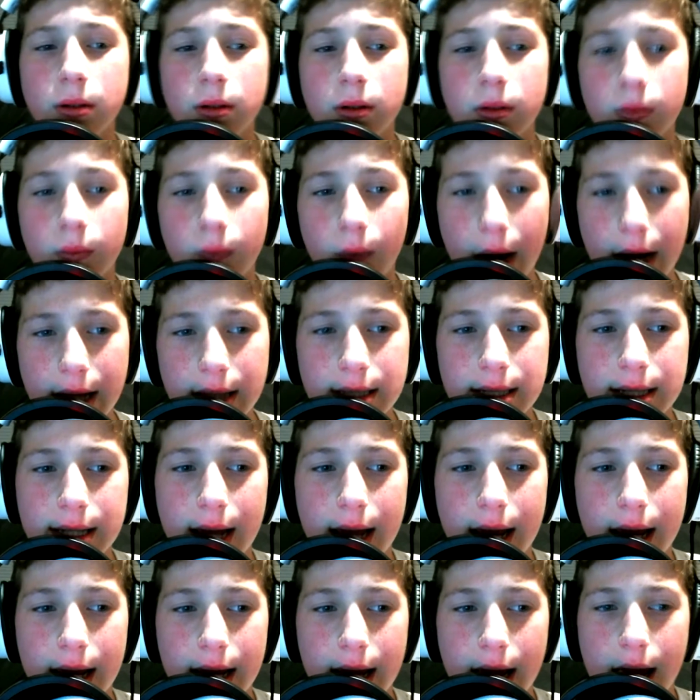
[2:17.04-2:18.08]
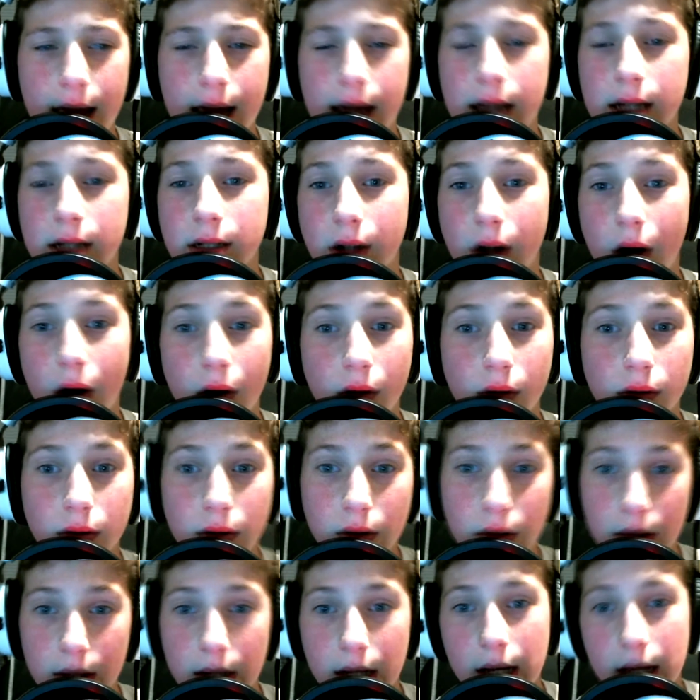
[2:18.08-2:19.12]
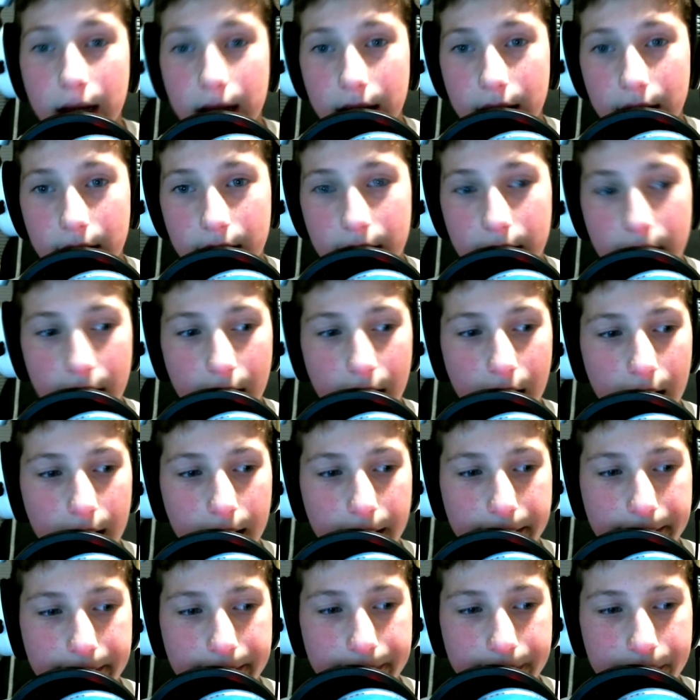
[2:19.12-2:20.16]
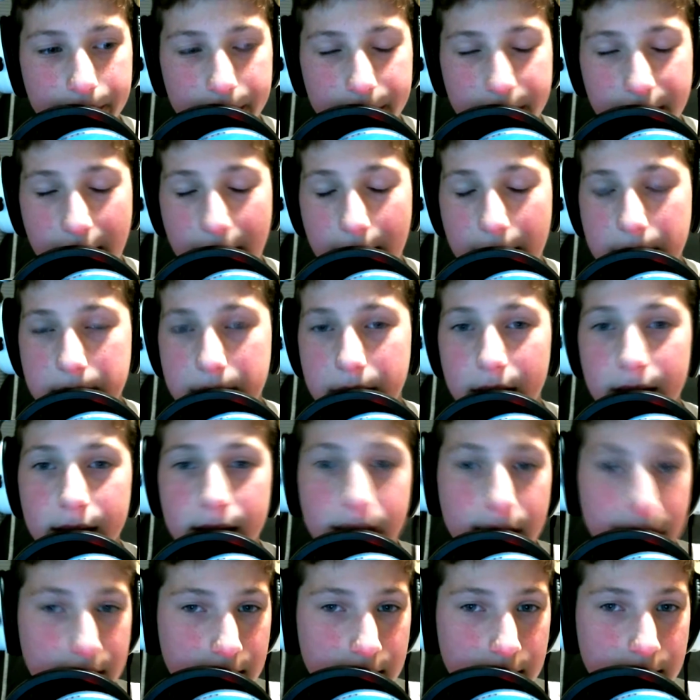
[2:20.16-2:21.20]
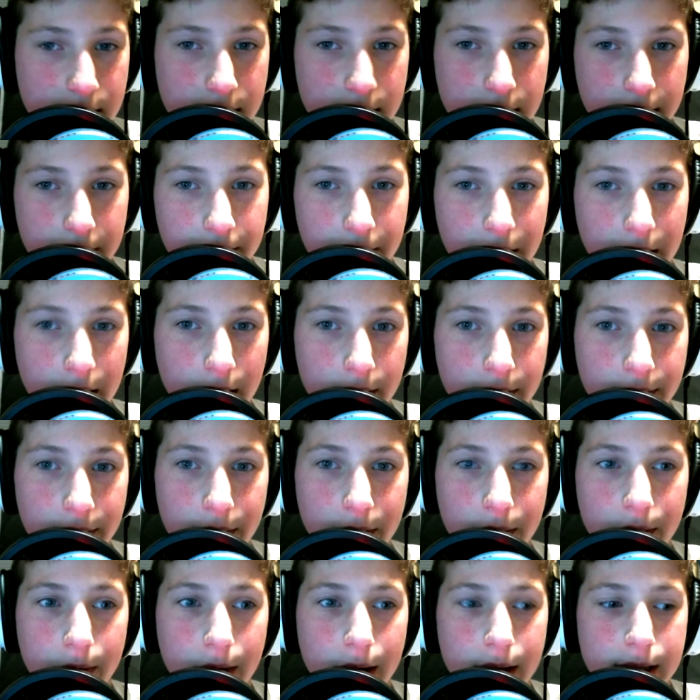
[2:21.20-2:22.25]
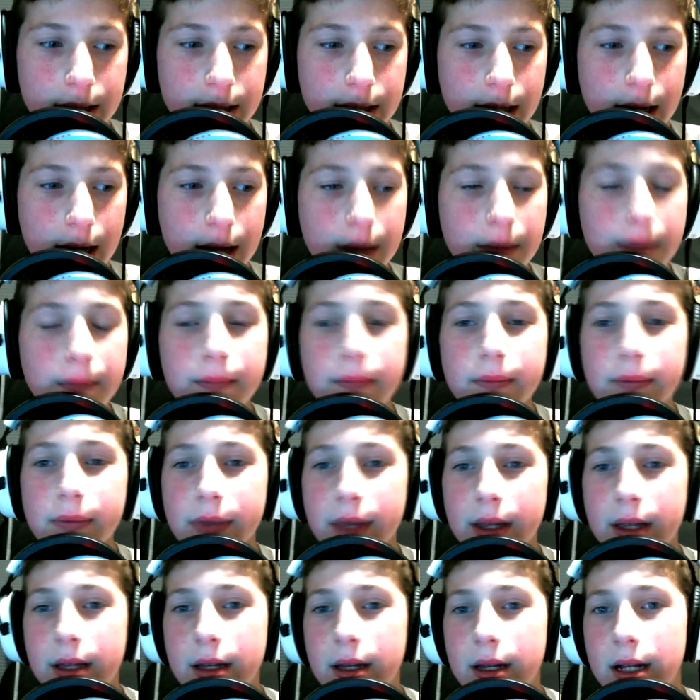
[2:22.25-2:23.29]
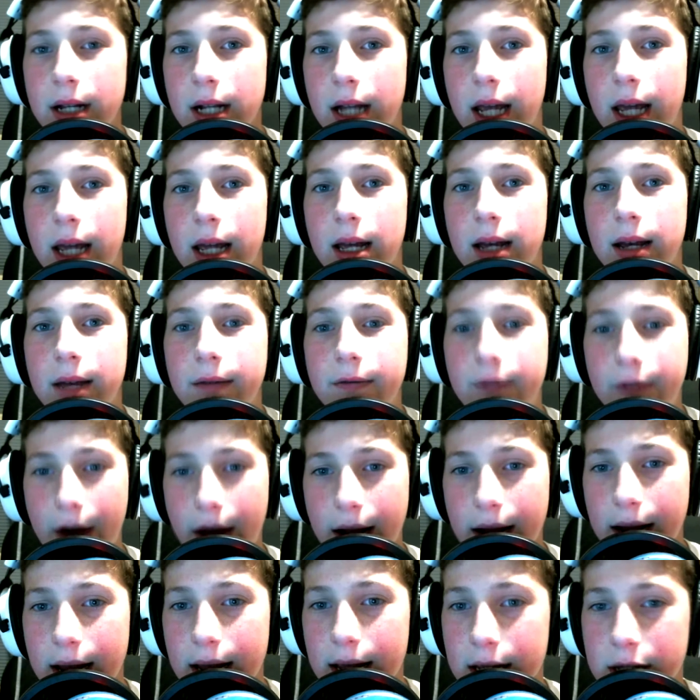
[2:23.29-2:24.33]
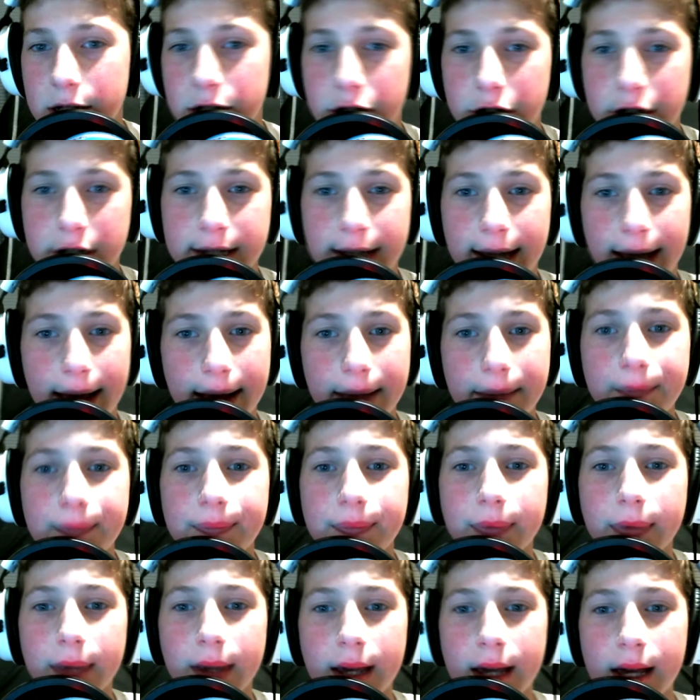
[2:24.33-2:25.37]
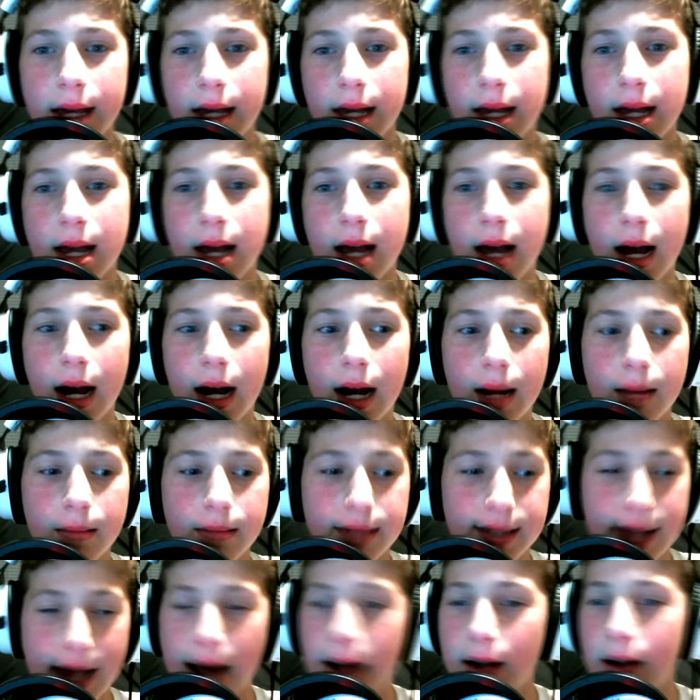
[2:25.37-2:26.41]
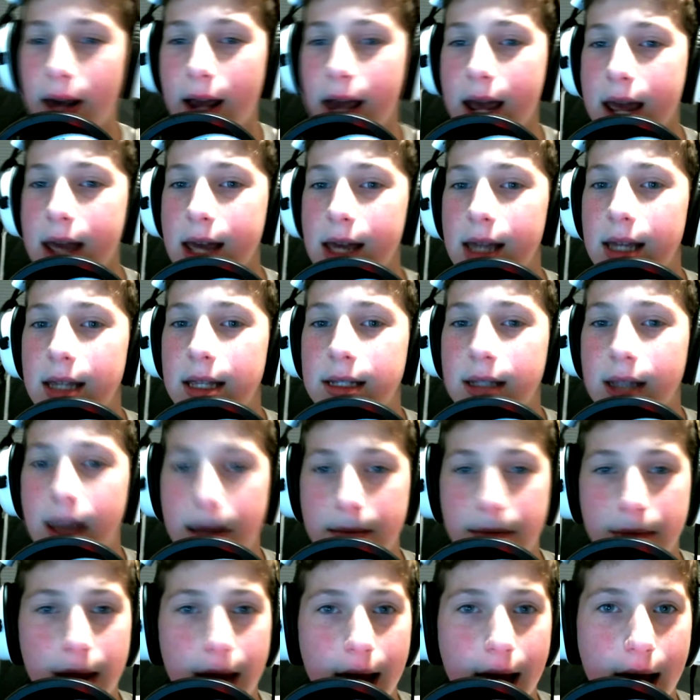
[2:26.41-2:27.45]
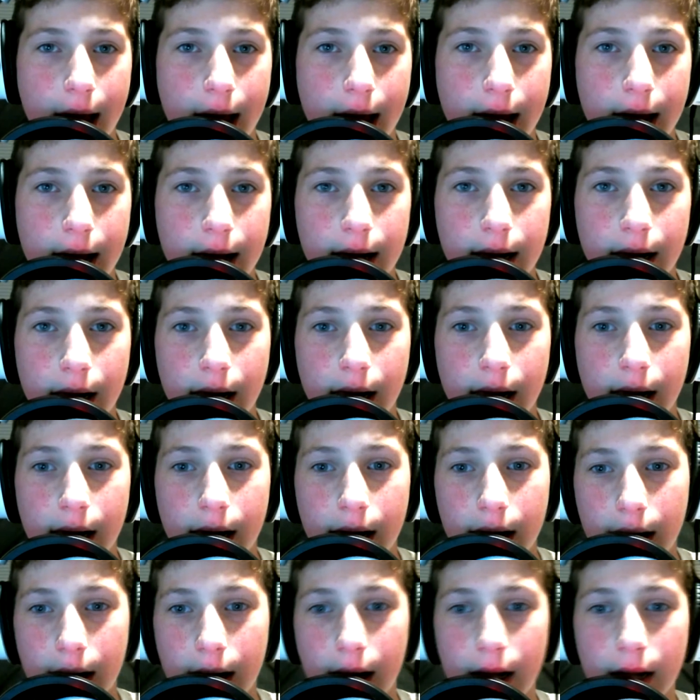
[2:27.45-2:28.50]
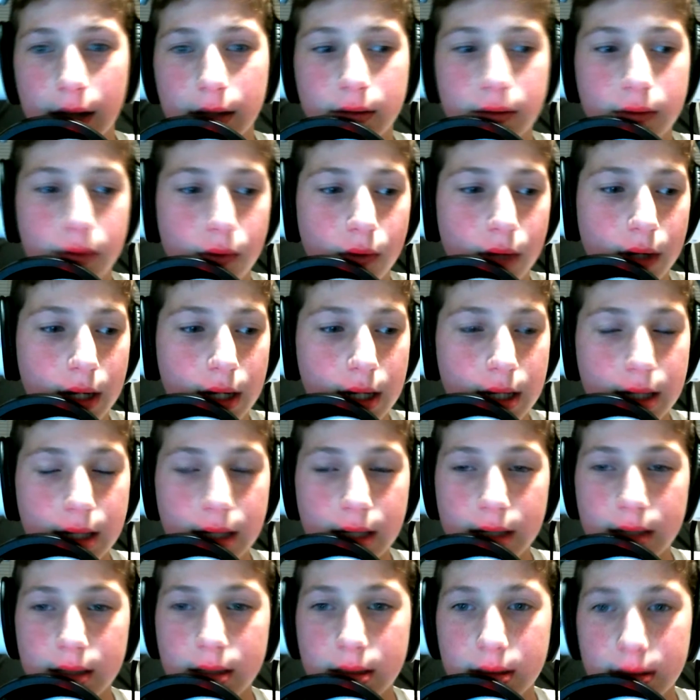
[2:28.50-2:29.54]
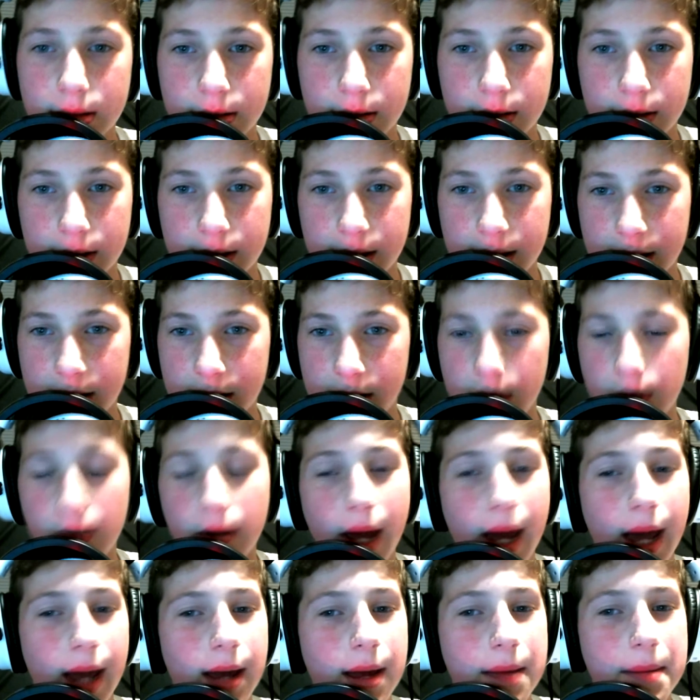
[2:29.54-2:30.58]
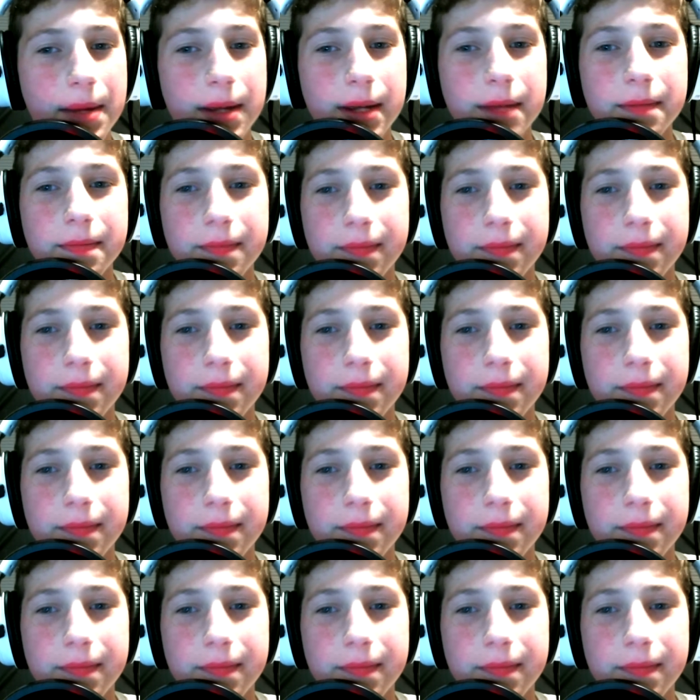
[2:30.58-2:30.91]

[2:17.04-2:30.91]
Wednesday is Call of Duty um, day, but this is the video for Wednesday. And Friday is GTA. Um, Saturday is NBA uh, 20, 2K, I mean